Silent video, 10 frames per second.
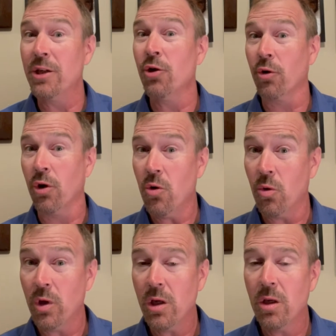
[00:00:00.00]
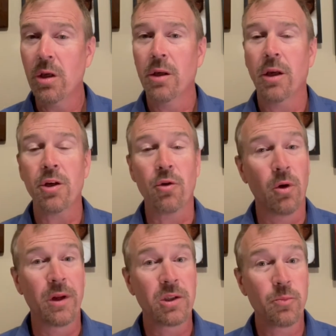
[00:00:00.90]
your own and your
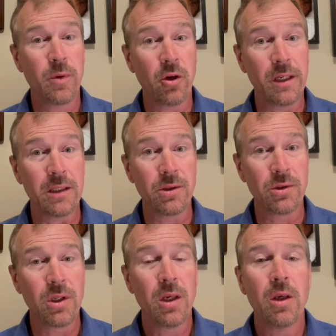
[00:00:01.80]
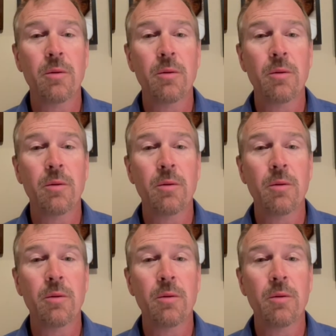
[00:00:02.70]
own experience,